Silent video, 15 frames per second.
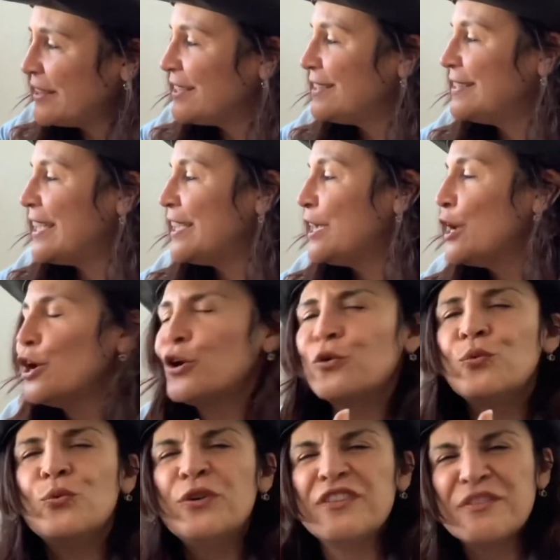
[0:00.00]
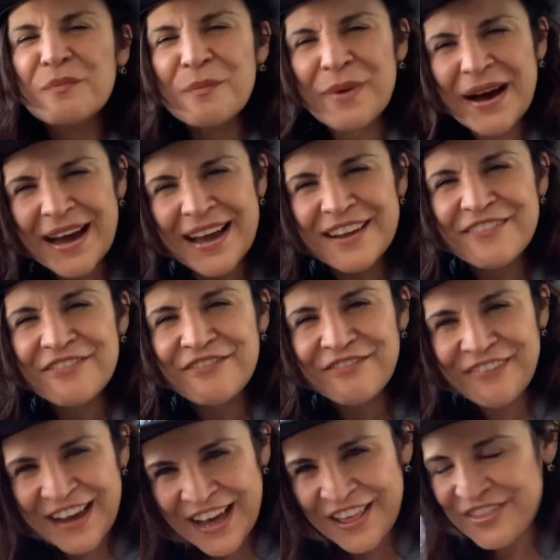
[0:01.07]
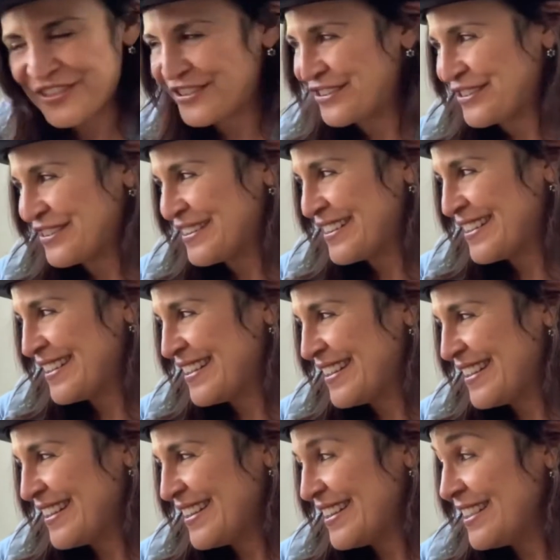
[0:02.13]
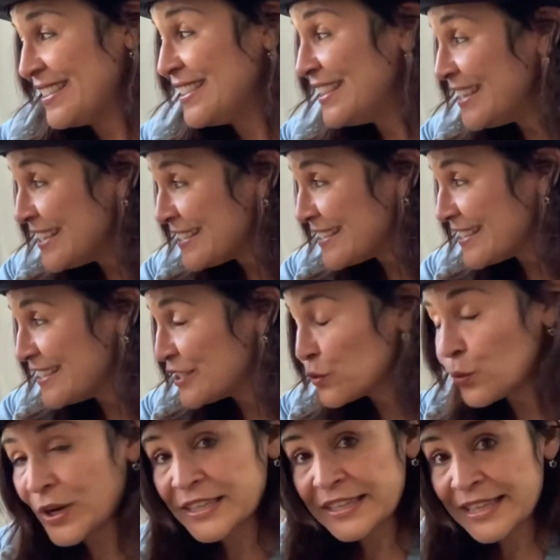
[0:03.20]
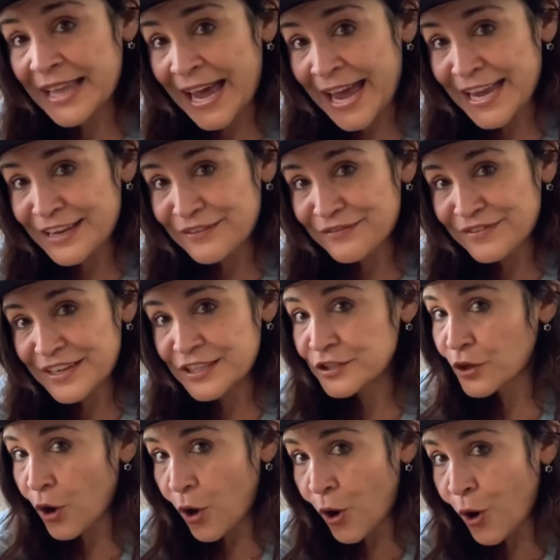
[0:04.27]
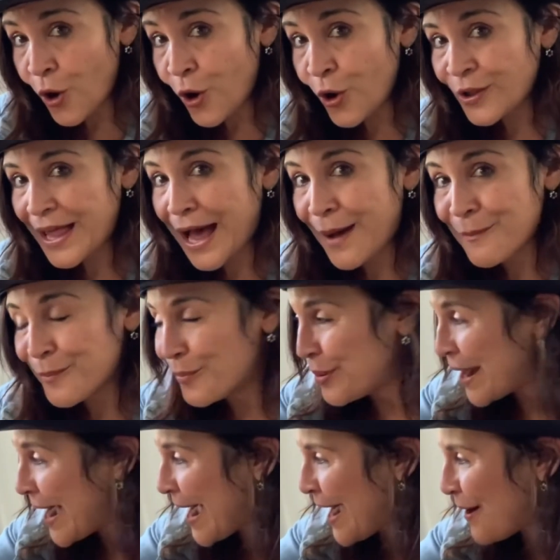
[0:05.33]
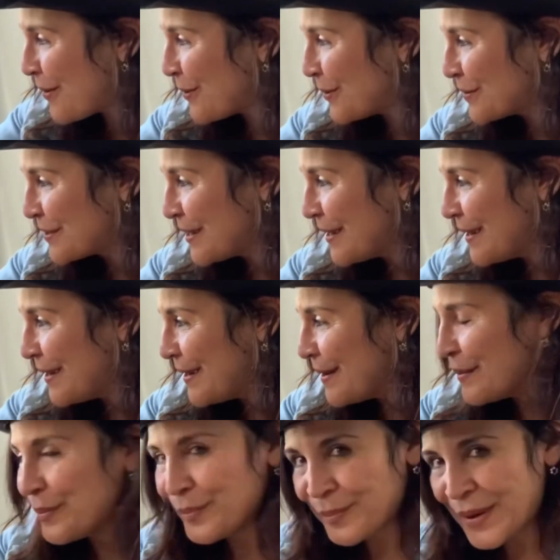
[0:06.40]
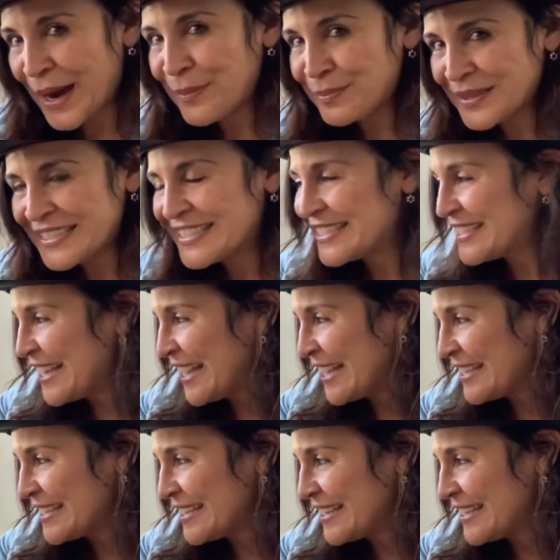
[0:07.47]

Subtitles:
day with my father. This is what life is all about, Papi said.